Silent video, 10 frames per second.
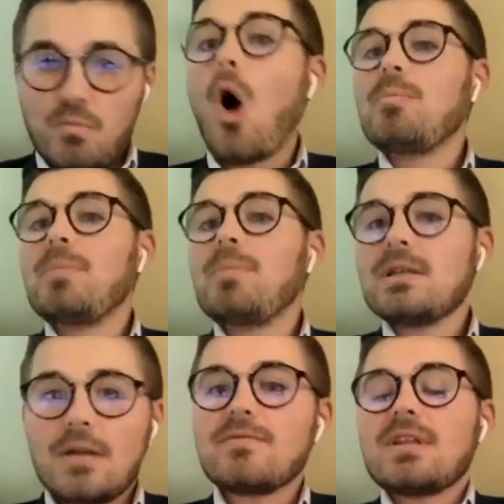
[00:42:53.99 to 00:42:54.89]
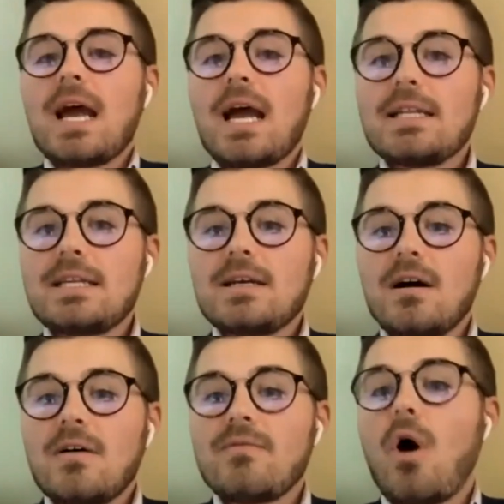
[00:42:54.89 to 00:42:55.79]
was open and
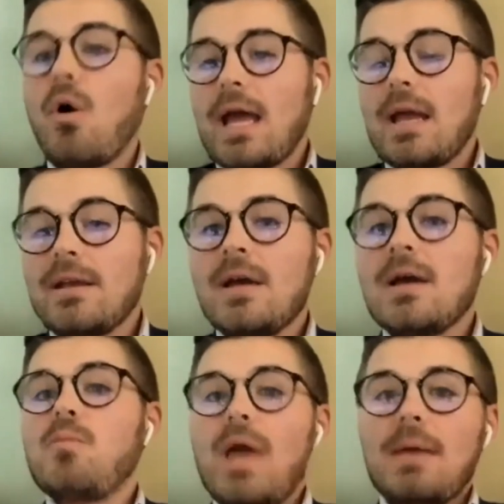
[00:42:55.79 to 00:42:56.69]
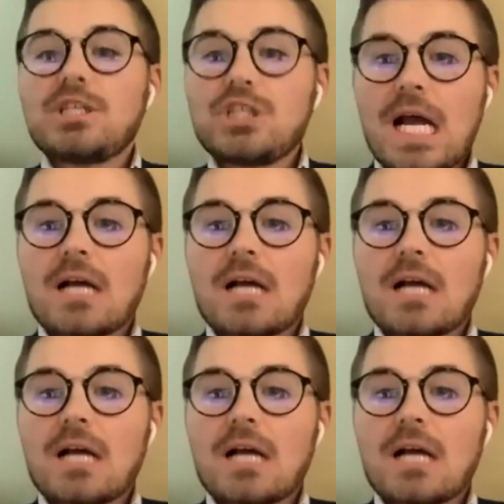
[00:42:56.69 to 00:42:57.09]
receptive to the idea of okay